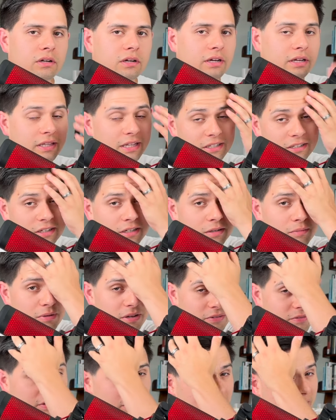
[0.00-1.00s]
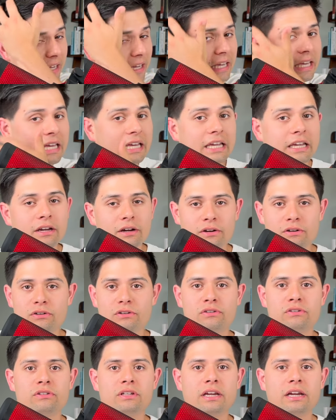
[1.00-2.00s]
And that's going to be a very key
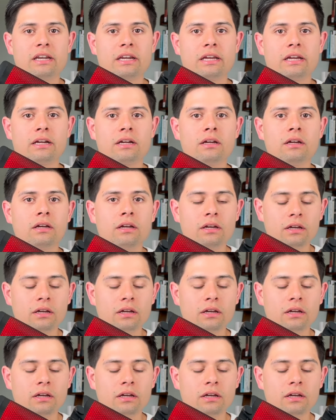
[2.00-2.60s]
understanding